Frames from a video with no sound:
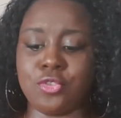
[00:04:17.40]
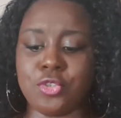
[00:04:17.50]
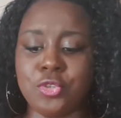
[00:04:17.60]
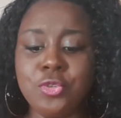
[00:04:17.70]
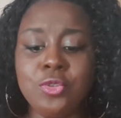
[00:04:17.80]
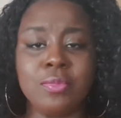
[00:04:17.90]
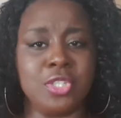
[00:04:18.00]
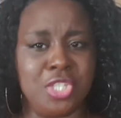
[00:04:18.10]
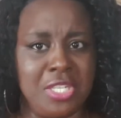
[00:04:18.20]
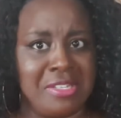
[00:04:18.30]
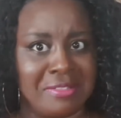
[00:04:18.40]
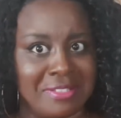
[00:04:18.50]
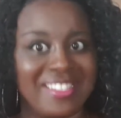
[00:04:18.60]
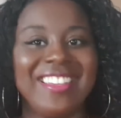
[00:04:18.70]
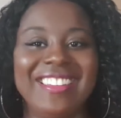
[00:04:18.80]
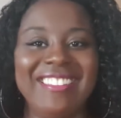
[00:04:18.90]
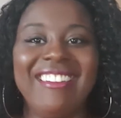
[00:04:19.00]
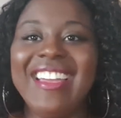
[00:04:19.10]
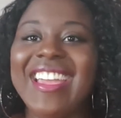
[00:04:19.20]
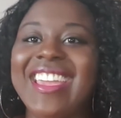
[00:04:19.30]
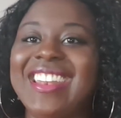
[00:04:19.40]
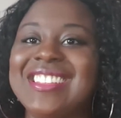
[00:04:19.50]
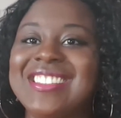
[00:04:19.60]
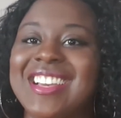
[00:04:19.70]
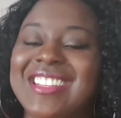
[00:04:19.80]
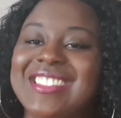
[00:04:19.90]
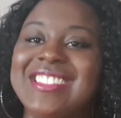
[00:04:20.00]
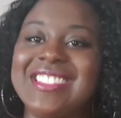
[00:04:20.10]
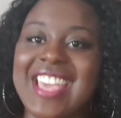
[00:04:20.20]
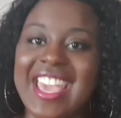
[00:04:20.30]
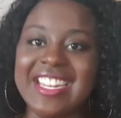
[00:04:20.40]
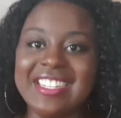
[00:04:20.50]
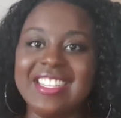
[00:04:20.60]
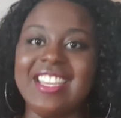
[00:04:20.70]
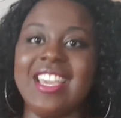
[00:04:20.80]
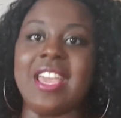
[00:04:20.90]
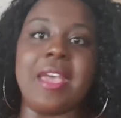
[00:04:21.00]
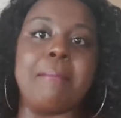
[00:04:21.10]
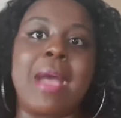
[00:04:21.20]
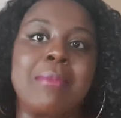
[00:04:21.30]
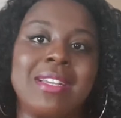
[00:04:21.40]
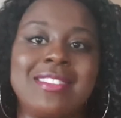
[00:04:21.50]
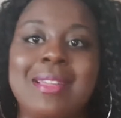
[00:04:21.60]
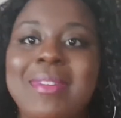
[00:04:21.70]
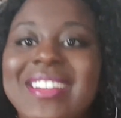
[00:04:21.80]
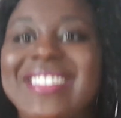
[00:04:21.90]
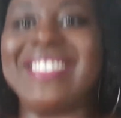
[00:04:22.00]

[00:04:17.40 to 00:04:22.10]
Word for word: tube jeans in a size 10. Mind my stomach.